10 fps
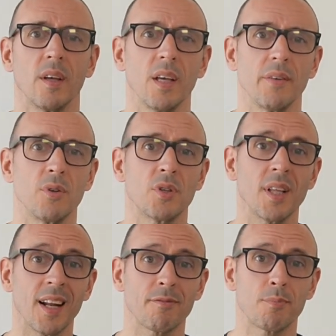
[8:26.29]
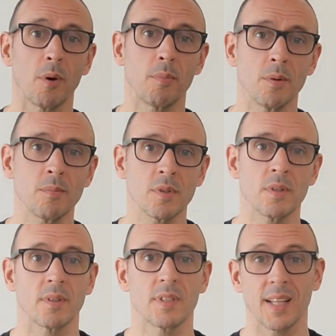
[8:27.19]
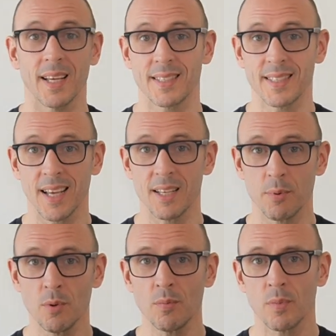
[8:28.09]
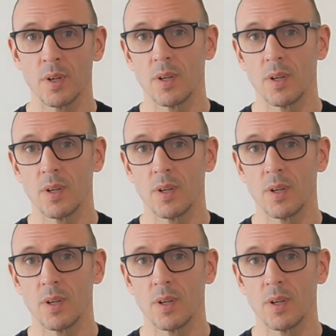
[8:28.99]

If you still have problems staying stable,